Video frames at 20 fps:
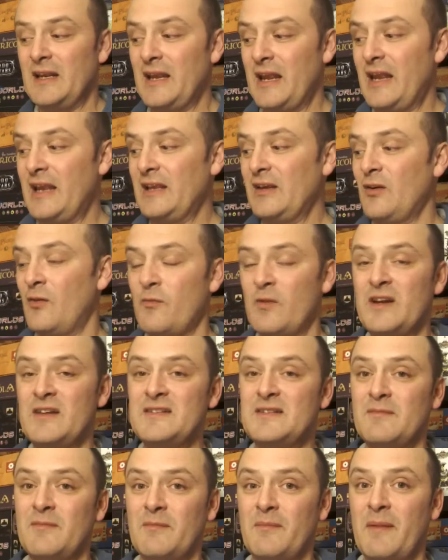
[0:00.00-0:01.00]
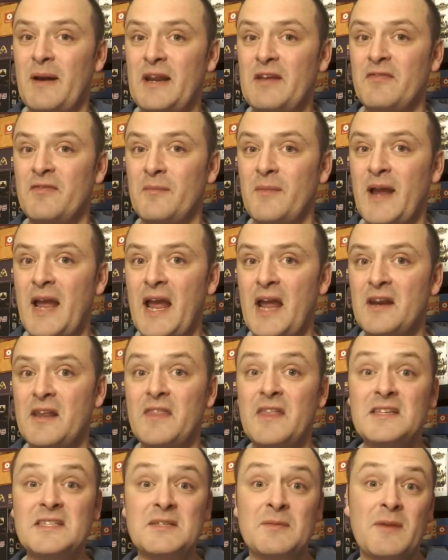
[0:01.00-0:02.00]
it got rid of some money from my hand and
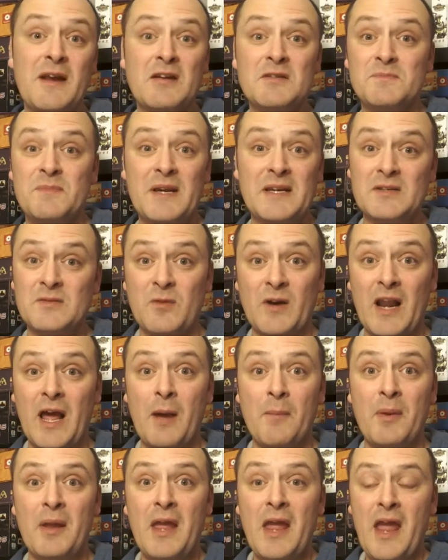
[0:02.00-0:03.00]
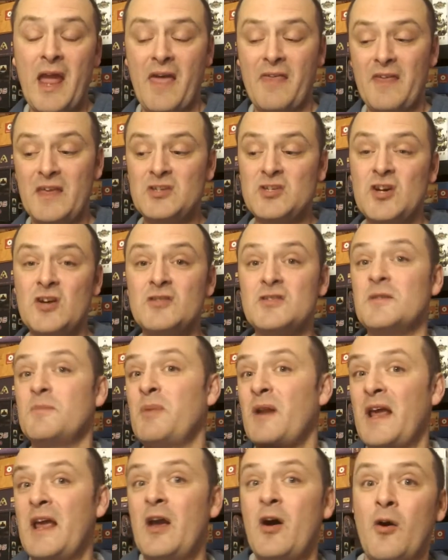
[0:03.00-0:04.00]
then someone else picked one up and they chose to
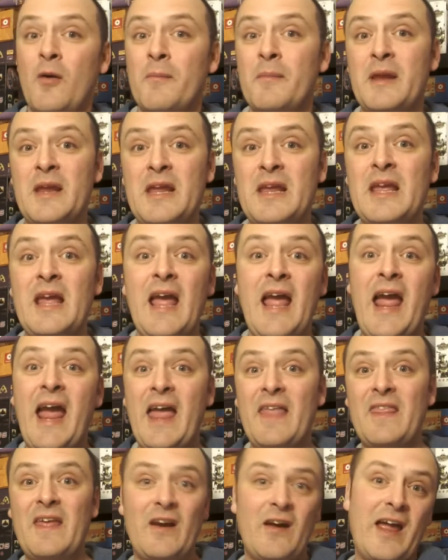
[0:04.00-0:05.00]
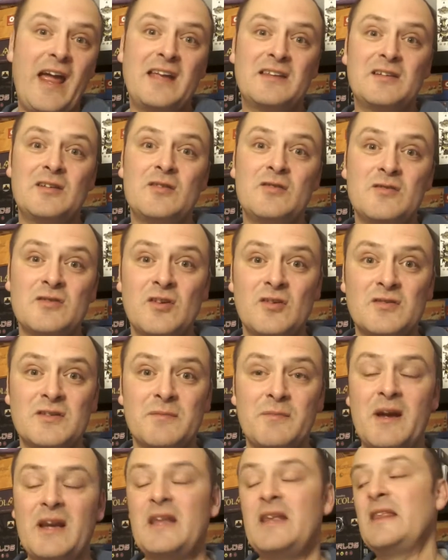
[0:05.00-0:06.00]
play it on me and then I had to lose lots of
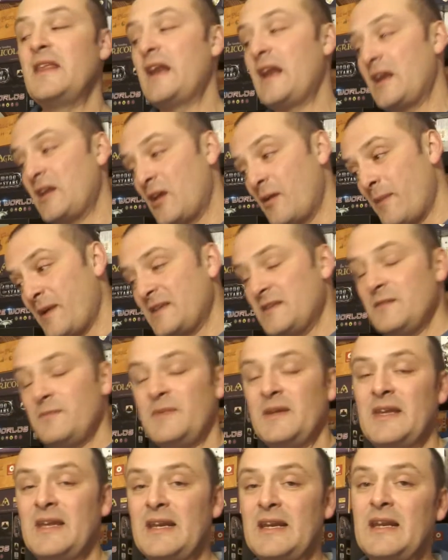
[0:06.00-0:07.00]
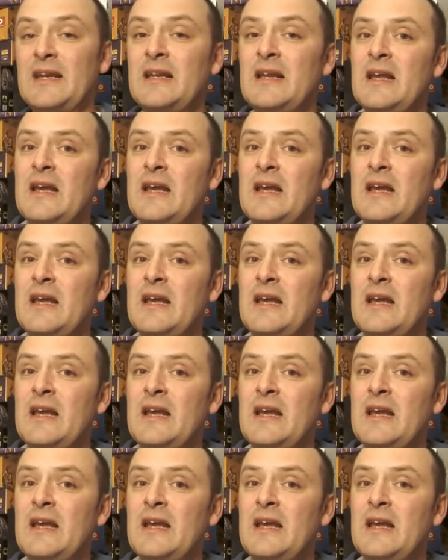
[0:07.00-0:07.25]
money and I had to go back to the beginning.